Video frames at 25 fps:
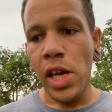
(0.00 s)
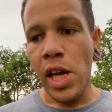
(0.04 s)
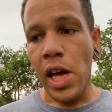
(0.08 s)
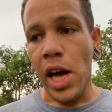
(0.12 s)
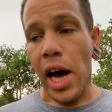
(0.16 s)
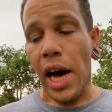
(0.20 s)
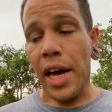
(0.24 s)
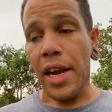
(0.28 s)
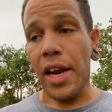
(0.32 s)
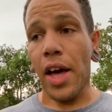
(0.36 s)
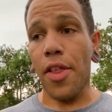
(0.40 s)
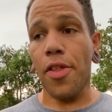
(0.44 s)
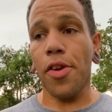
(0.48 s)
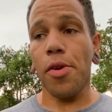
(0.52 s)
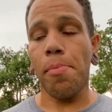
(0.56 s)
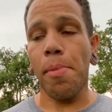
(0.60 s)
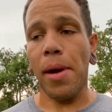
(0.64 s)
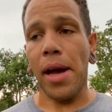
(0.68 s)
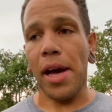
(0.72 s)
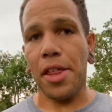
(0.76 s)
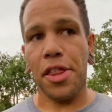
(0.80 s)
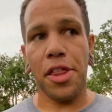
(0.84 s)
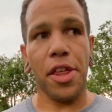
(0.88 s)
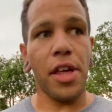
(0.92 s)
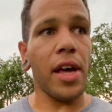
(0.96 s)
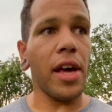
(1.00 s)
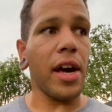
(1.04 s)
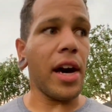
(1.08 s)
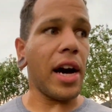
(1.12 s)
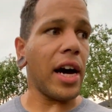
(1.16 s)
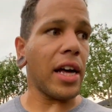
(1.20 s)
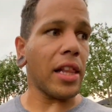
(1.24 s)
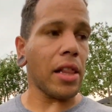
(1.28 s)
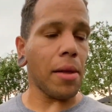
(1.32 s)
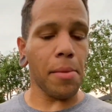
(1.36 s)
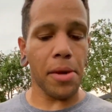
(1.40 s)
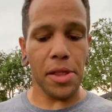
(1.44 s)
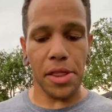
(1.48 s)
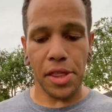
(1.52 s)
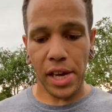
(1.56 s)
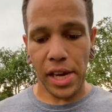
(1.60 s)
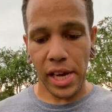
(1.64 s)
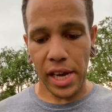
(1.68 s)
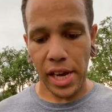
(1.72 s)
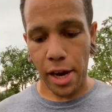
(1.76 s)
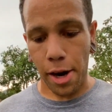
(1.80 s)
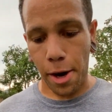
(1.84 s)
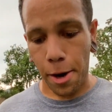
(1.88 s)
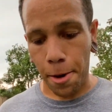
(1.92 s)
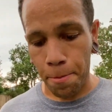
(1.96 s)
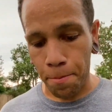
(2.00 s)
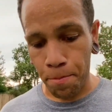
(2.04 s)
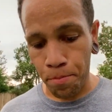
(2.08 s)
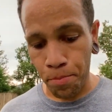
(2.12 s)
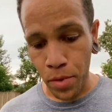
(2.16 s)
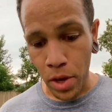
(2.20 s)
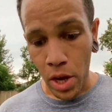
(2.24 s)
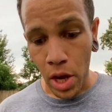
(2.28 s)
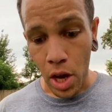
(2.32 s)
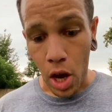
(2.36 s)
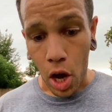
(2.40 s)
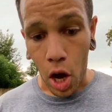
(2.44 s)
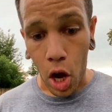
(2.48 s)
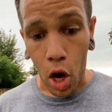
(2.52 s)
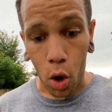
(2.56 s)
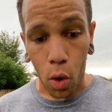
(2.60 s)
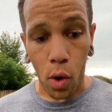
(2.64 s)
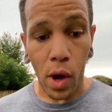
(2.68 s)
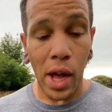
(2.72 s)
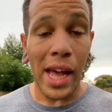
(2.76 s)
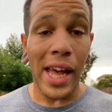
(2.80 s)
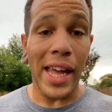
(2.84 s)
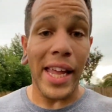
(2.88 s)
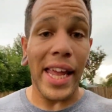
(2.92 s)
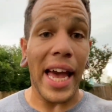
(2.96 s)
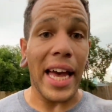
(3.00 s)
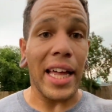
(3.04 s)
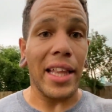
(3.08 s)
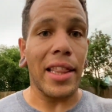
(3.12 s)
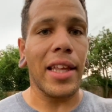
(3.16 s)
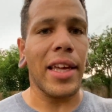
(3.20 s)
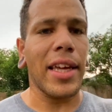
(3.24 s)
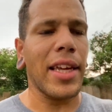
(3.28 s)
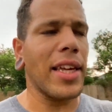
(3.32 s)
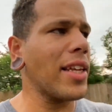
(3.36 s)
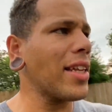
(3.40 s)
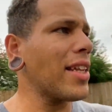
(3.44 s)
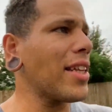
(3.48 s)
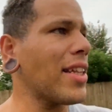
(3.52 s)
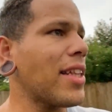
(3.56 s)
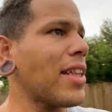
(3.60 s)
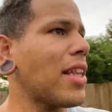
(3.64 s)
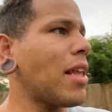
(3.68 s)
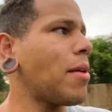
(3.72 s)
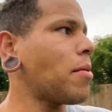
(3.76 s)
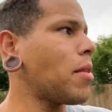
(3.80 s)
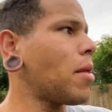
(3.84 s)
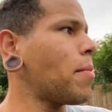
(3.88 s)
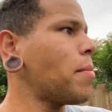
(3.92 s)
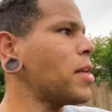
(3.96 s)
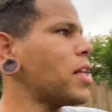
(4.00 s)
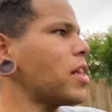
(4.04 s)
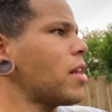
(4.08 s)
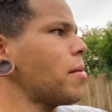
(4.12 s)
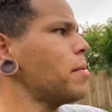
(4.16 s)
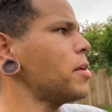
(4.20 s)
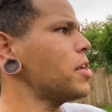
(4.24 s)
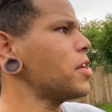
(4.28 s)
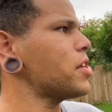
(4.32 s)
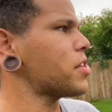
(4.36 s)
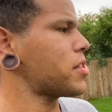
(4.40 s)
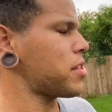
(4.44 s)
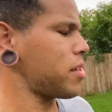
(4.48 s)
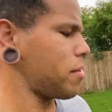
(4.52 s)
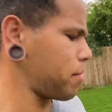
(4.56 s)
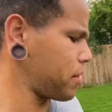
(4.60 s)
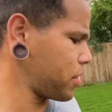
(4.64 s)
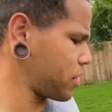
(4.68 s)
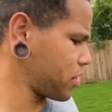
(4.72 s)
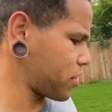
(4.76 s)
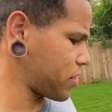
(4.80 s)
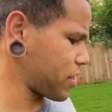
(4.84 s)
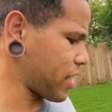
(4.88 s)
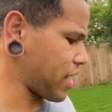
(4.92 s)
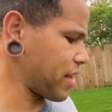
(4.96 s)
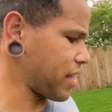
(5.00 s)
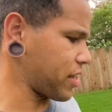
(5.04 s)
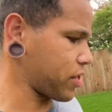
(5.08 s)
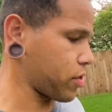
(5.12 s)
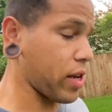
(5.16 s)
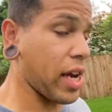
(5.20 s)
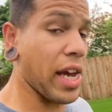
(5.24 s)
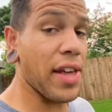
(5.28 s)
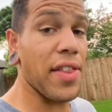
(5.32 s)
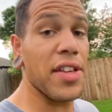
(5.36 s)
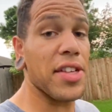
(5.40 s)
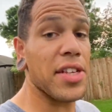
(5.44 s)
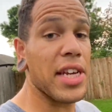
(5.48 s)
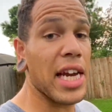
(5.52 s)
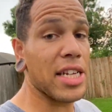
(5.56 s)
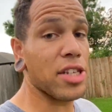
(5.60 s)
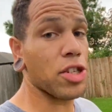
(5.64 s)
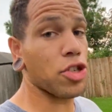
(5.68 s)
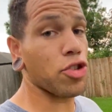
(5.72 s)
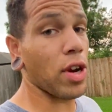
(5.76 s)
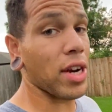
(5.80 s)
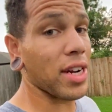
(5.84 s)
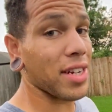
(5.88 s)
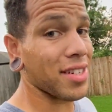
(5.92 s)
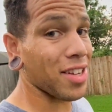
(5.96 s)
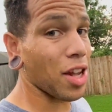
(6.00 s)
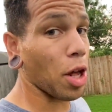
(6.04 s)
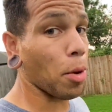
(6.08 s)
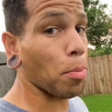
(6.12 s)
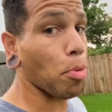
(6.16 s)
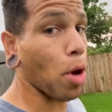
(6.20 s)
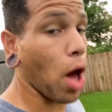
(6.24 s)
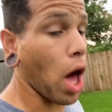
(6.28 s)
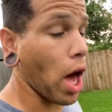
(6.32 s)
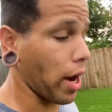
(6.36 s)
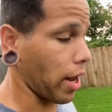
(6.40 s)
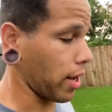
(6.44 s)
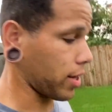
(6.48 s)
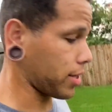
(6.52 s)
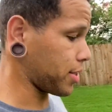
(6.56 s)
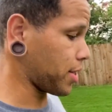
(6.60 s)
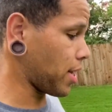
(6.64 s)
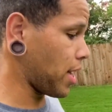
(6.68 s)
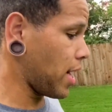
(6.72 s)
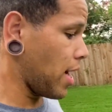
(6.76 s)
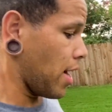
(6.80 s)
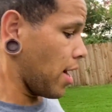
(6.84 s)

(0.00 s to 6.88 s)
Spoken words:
Another myth, let me think here. Oh yeah, let me just say this, okay? These guys are trying to sell products.